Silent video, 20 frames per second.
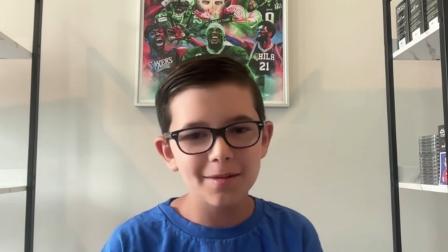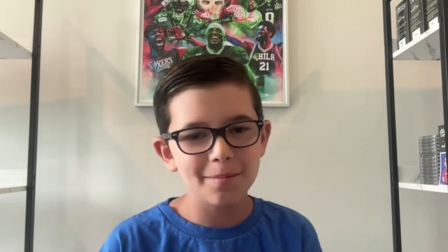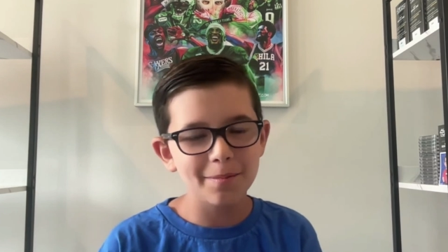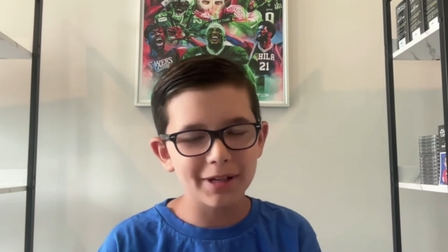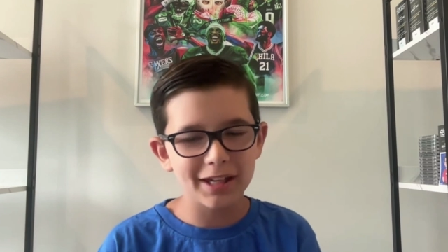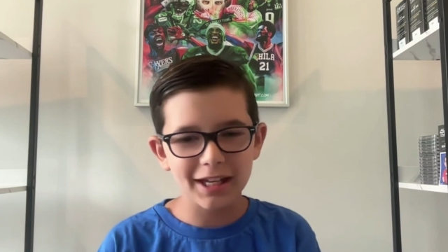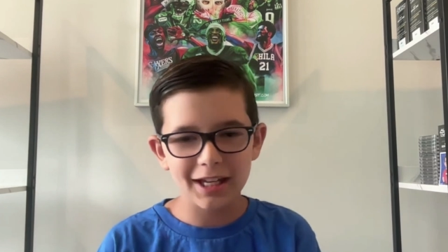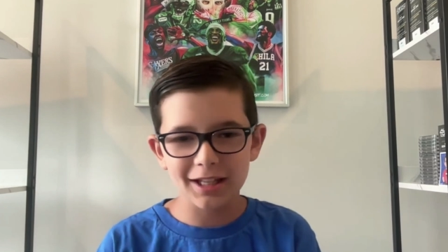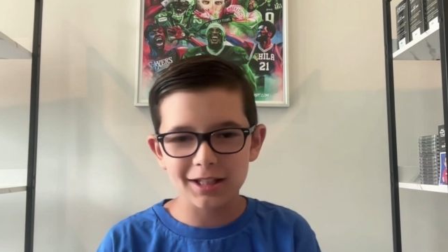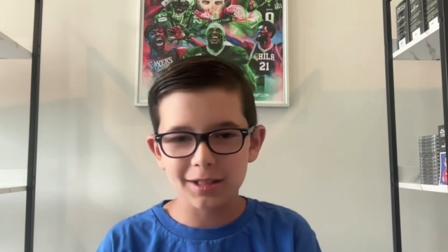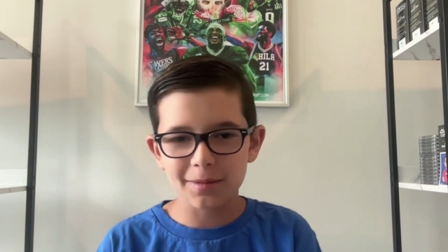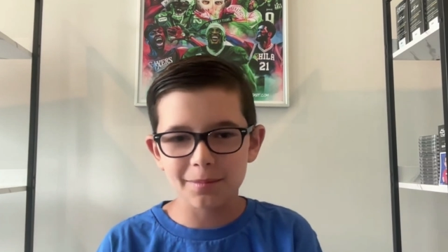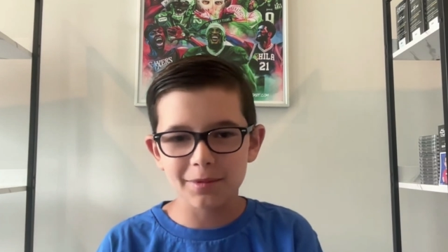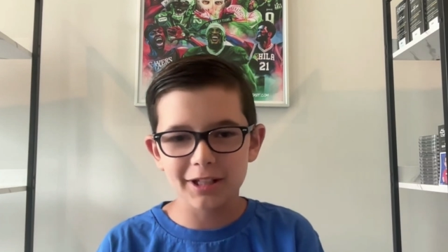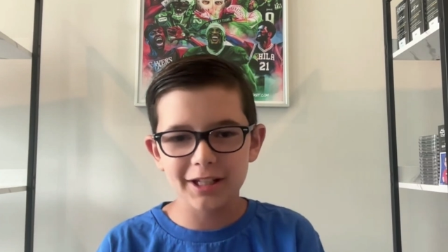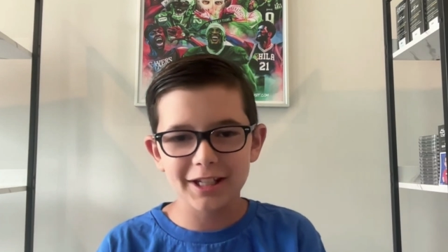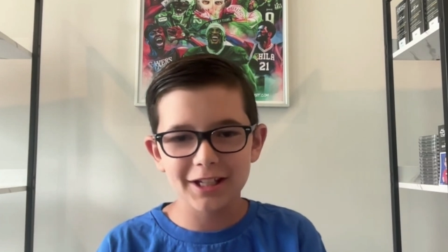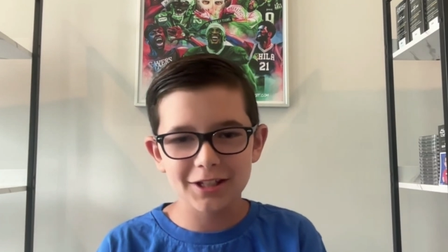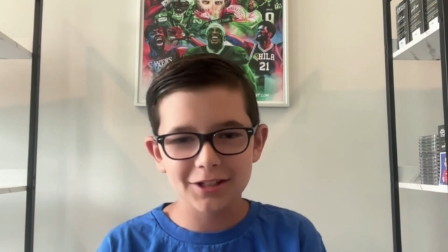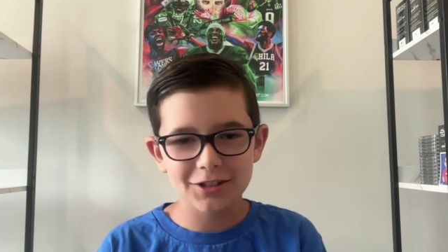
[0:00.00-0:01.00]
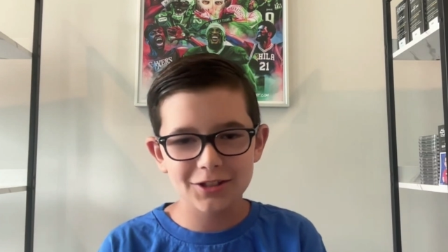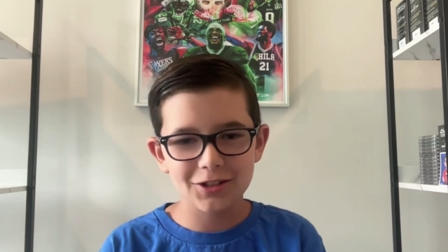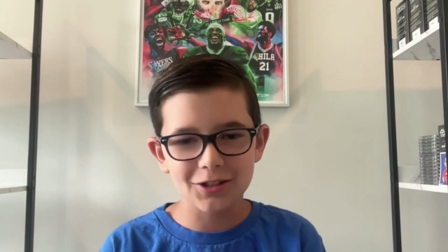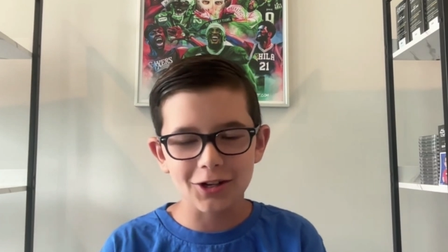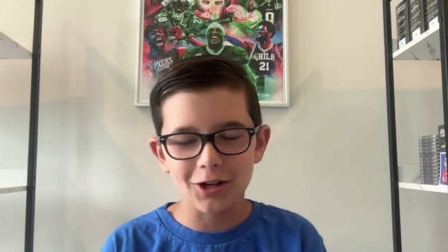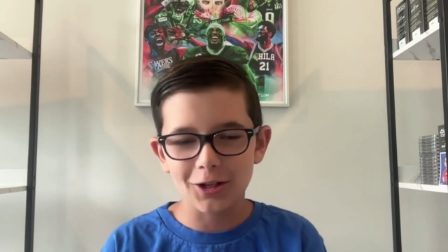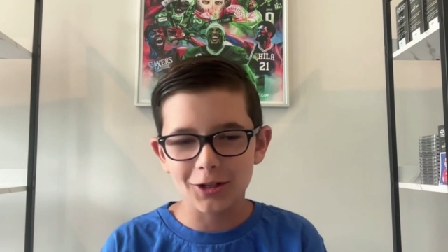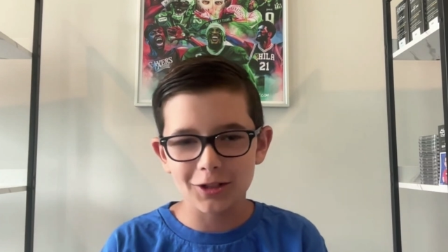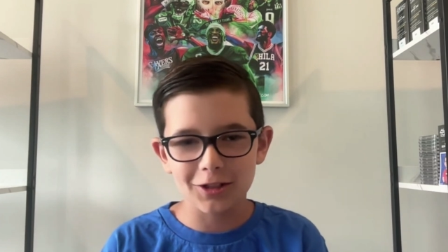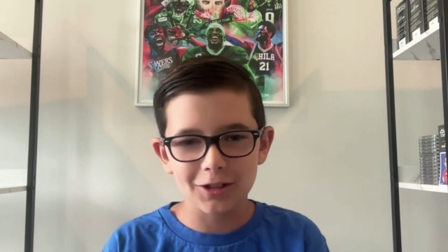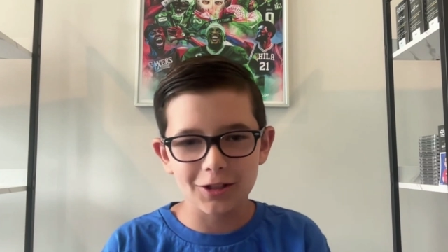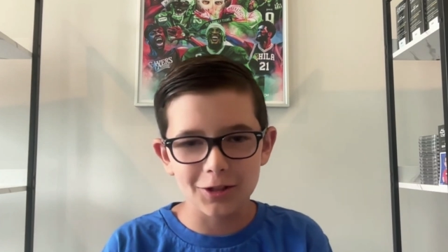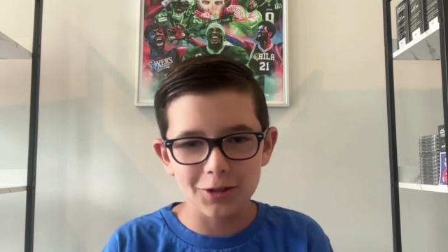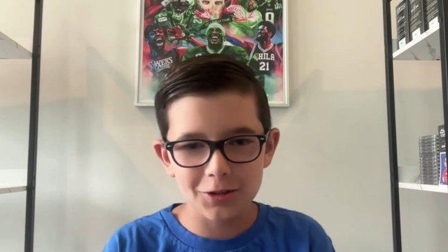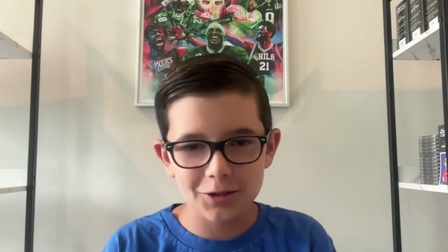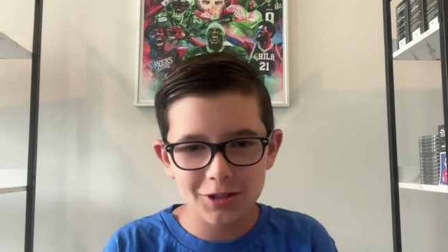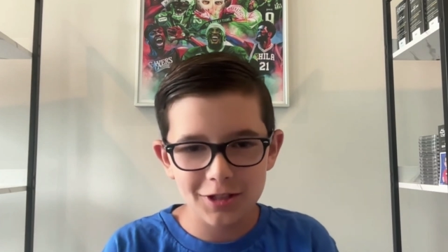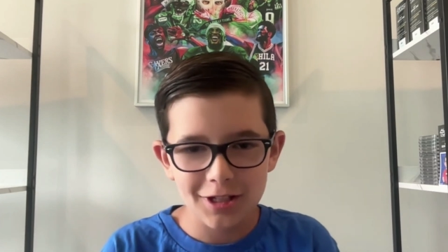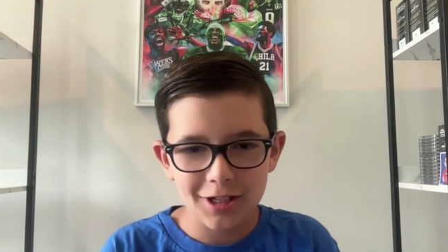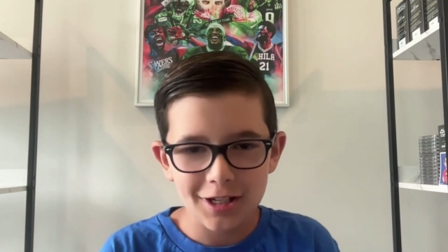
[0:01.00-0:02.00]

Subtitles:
Michaela Blakes, all of those,